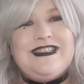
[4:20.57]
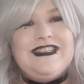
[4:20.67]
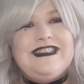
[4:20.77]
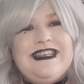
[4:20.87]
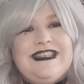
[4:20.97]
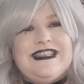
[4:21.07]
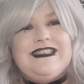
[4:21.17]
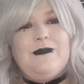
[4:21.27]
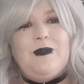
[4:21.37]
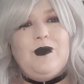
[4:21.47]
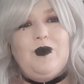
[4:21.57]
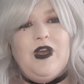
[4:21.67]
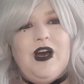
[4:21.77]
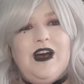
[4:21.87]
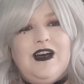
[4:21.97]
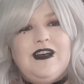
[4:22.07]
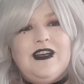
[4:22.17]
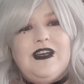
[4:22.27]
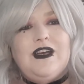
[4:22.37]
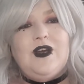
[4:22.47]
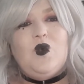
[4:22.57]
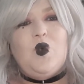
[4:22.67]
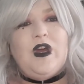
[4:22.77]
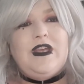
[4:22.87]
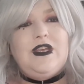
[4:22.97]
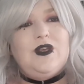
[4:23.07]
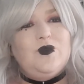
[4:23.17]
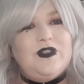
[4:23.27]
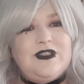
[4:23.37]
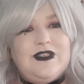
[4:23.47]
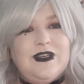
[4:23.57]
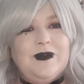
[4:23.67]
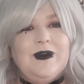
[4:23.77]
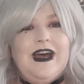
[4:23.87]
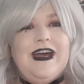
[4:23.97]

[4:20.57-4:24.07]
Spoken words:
disease is something we are quite used to,